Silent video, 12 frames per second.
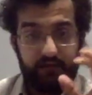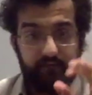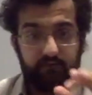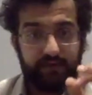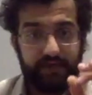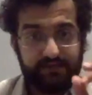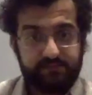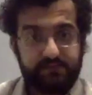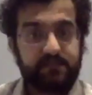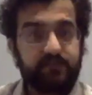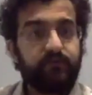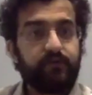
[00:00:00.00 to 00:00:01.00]
for that
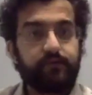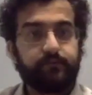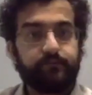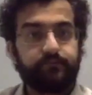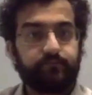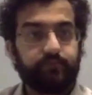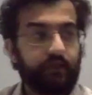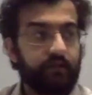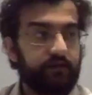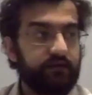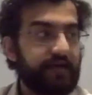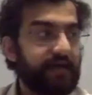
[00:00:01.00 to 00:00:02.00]
specific
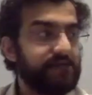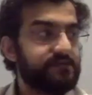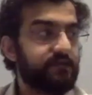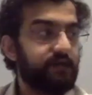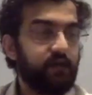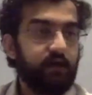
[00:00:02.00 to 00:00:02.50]
task,